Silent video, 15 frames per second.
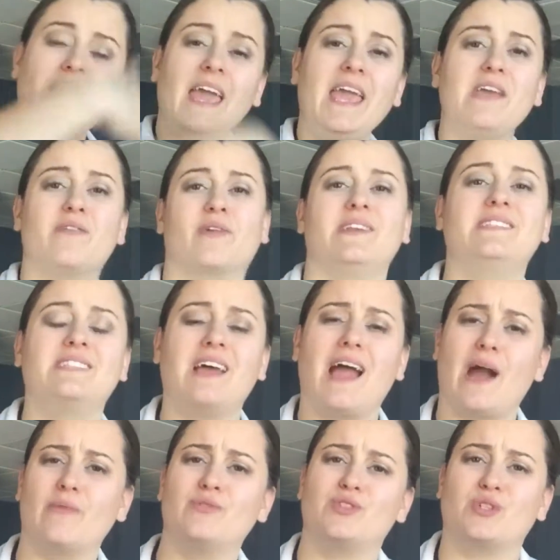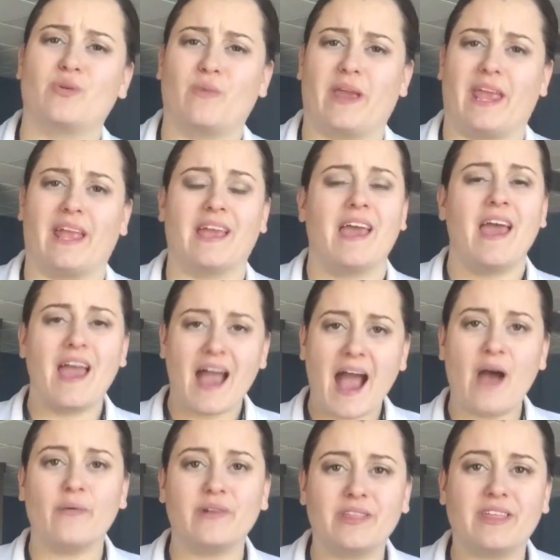Hey, Krista, how was your week?
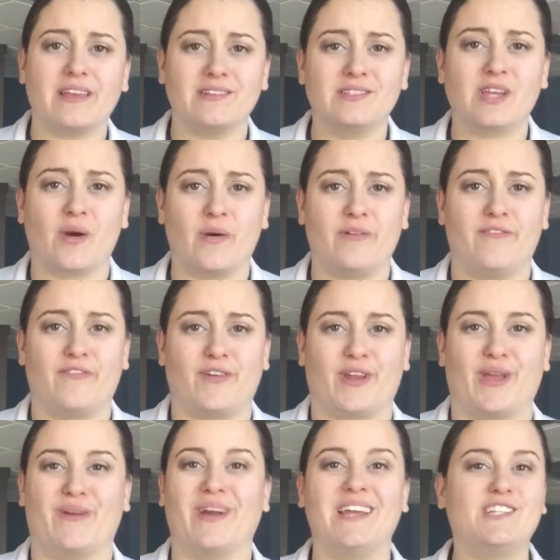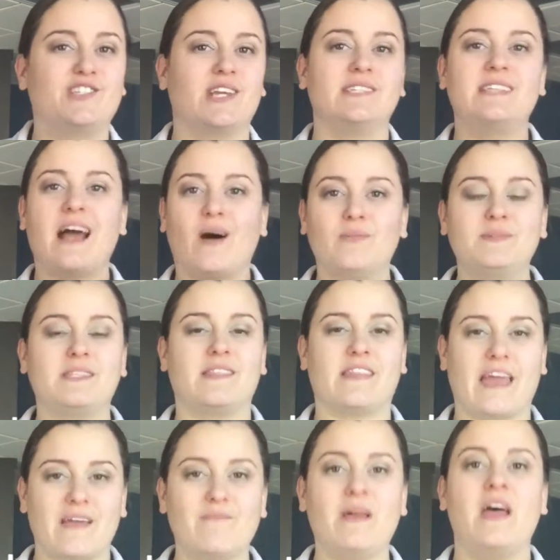How are things going for you? It just helps
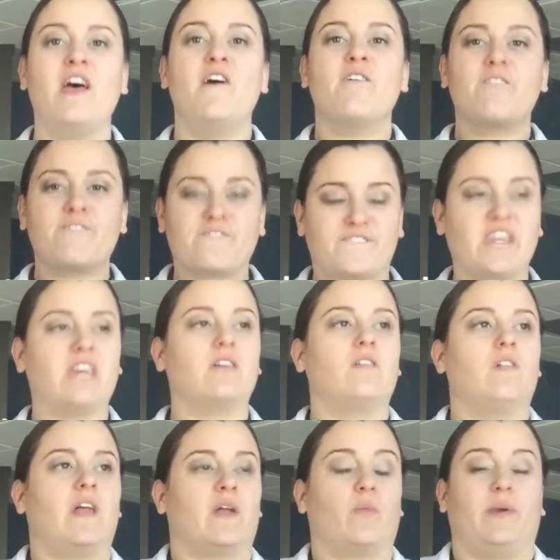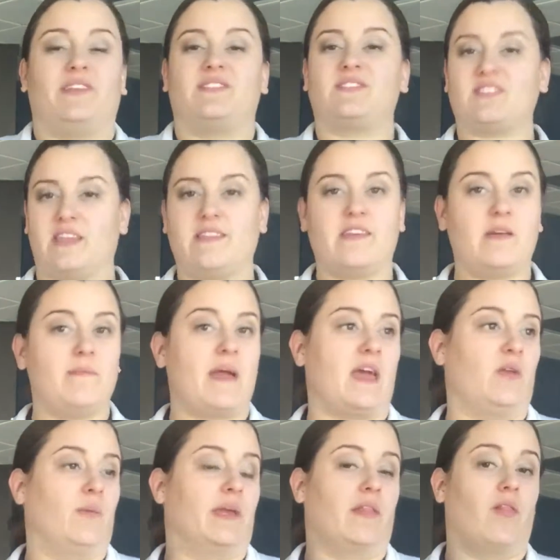them feel like we see them
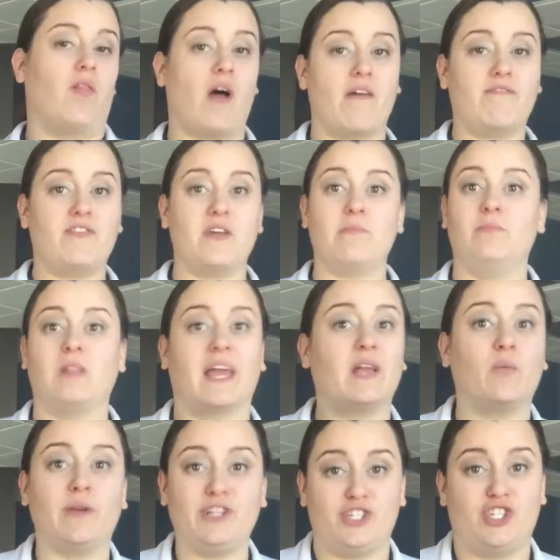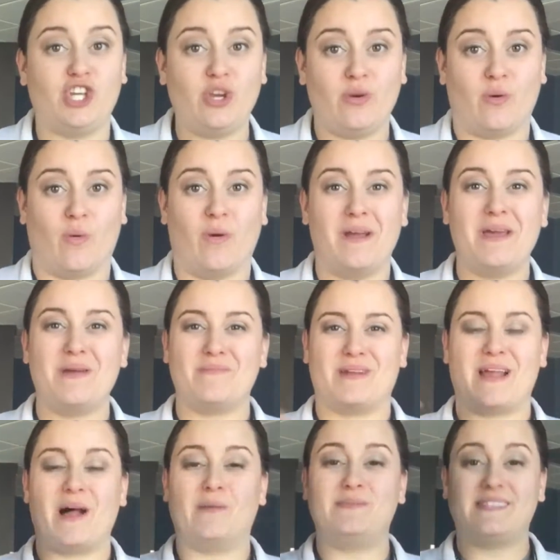and we love them like we do, but
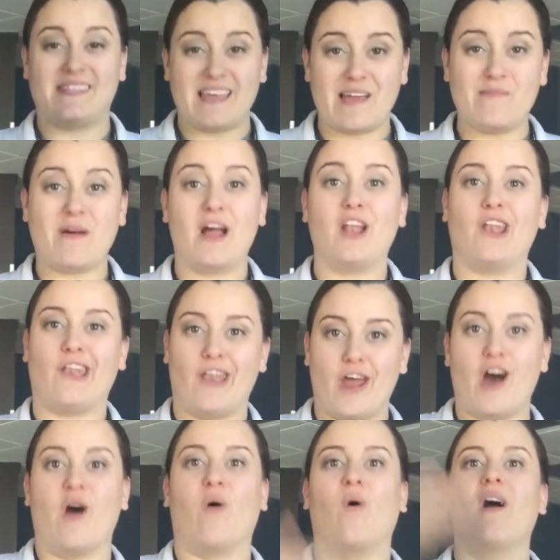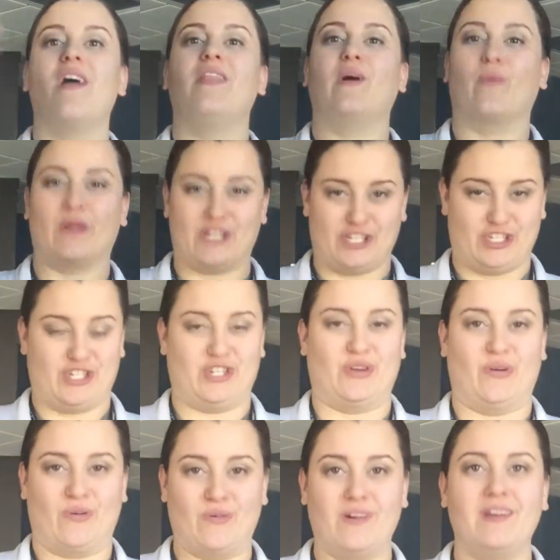it helps them know that we
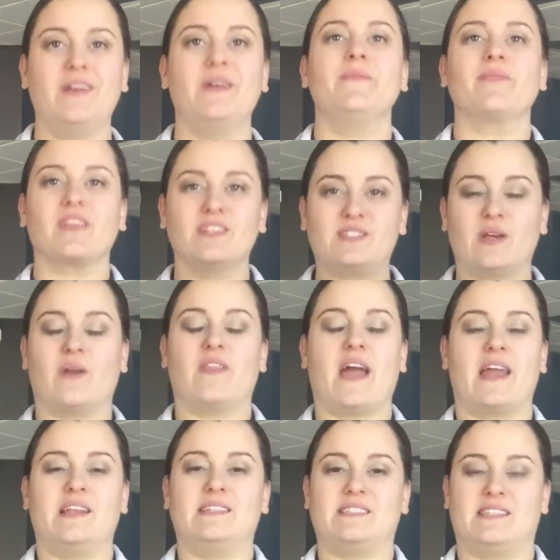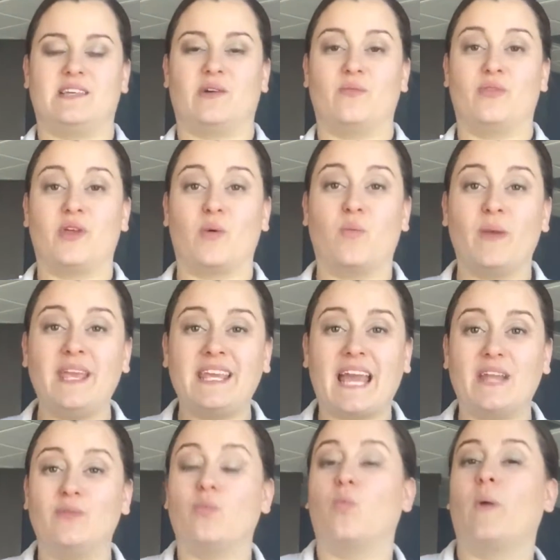do. So that is the, the
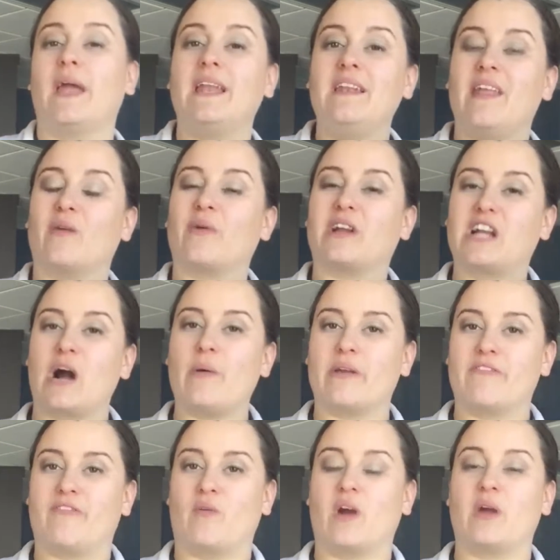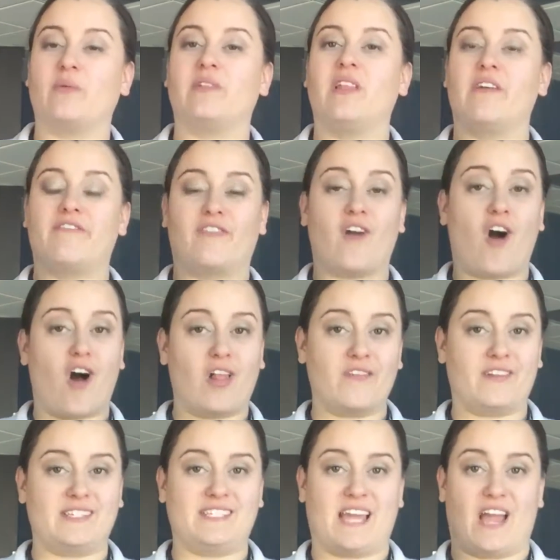weekend win that we're going for. I would love for all
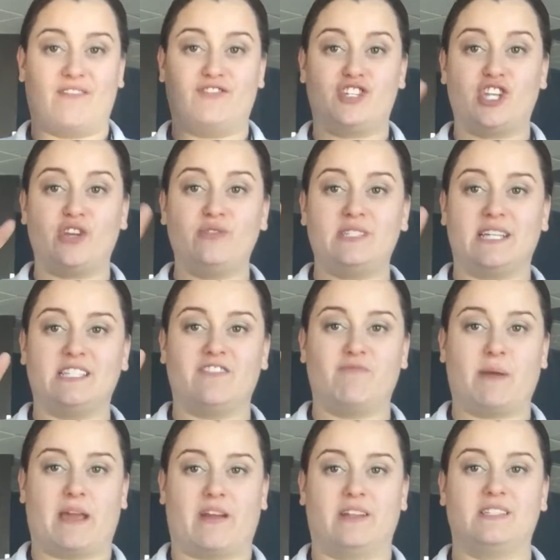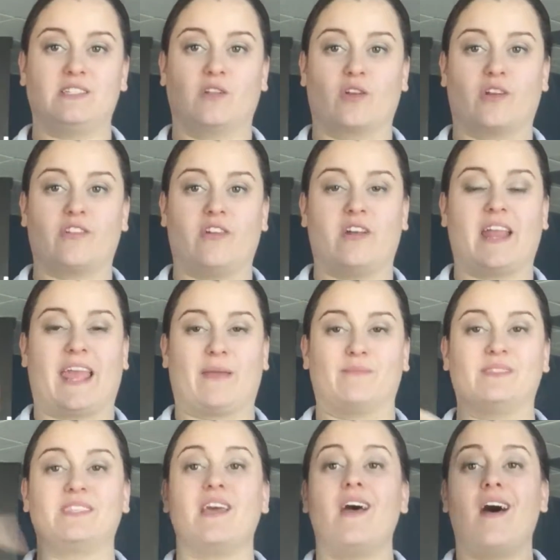of us to have two sets of parents, learn their
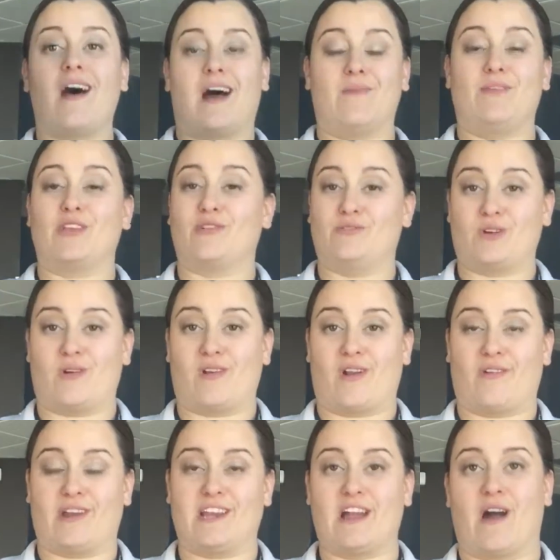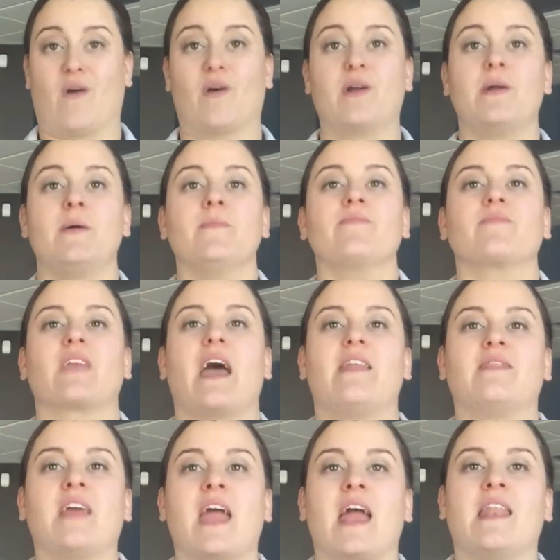names um, that you don't already know.
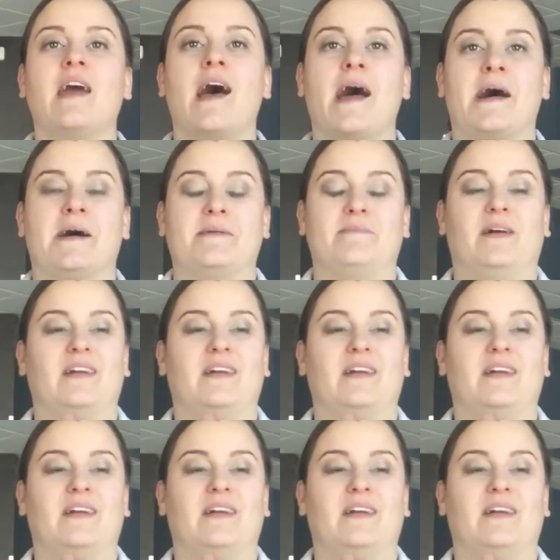And then um,